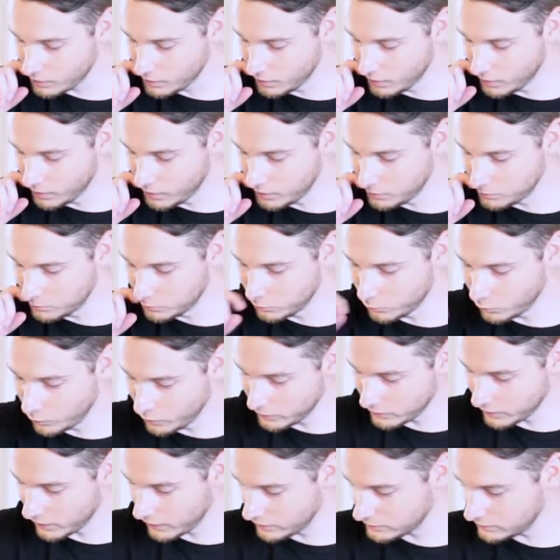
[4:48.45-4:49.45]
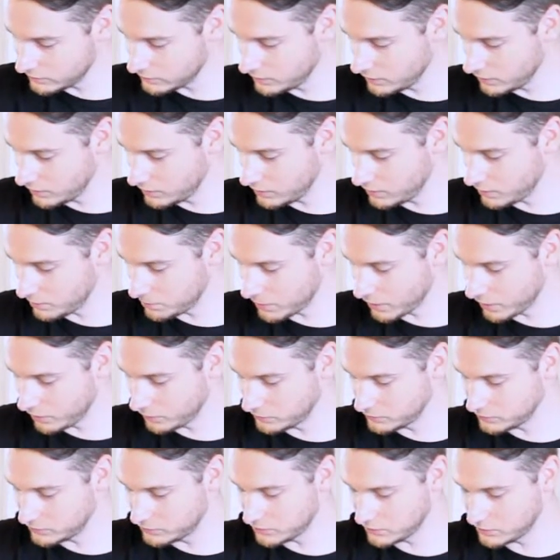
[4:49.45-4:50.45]
One last thing
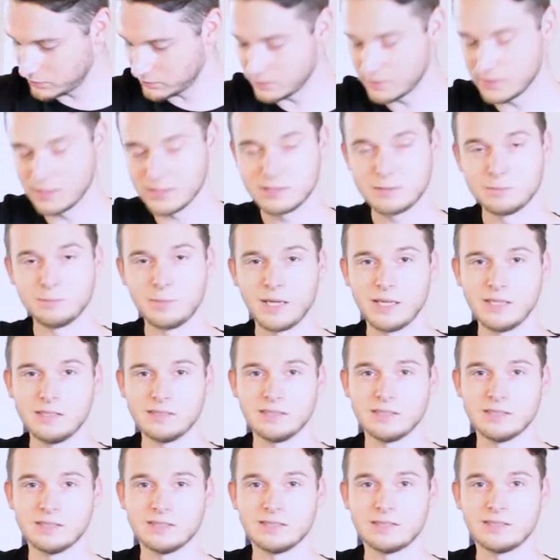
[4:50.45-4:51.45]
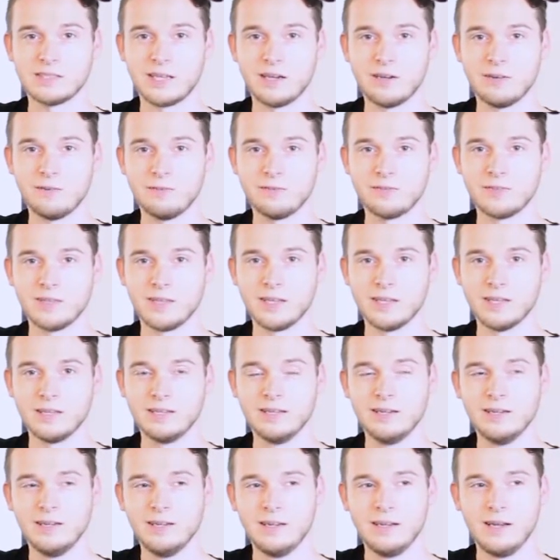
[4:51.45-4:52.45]
about just this bass itself
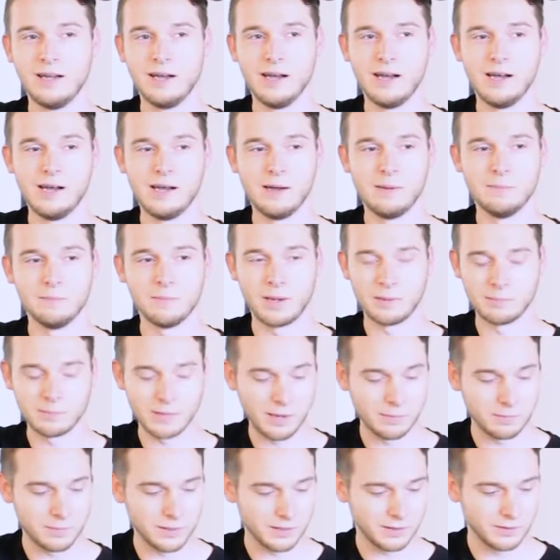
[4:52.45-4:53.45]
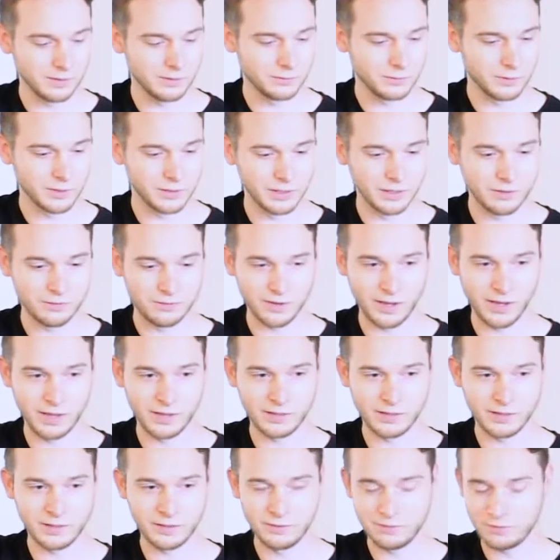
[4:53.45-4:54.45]
that I'm not really a
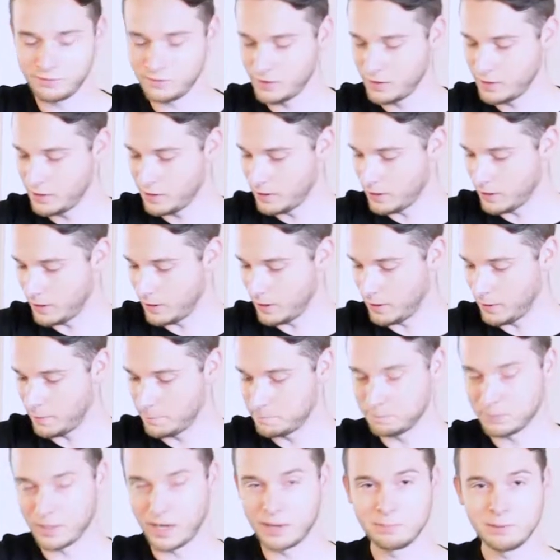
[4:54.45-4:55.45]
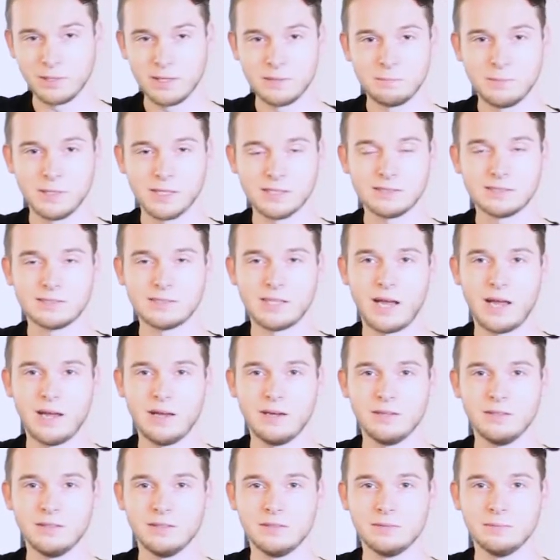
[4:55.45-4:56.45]
fan of. I play pick
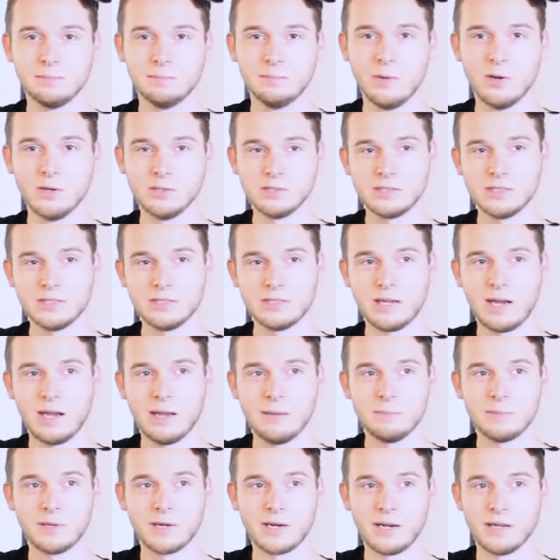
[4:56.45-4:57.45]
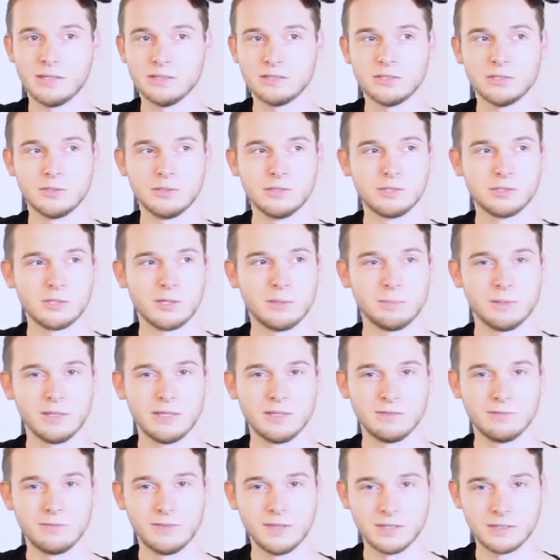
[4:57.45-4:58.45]
style most of the time, but I also enjoy
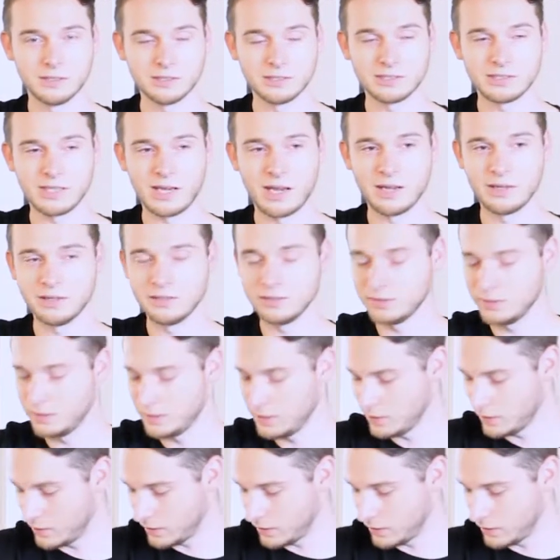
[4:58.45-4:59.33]
playing finger style.